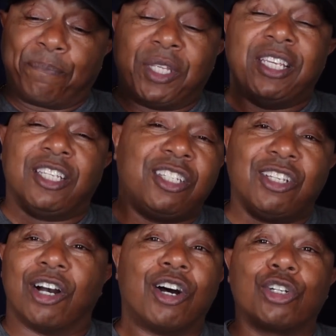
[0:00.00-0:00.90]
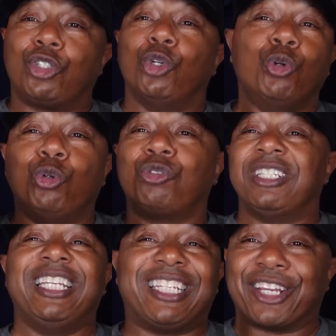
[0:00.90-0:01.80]
these young dudes
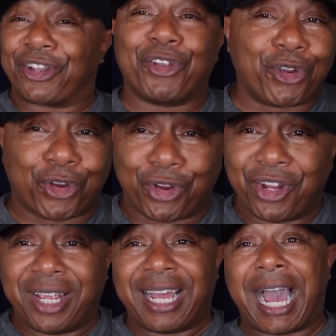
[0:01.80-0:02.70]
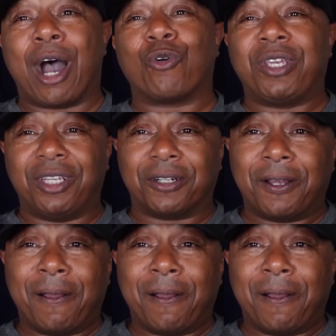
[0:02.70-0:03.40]
need to hear out here.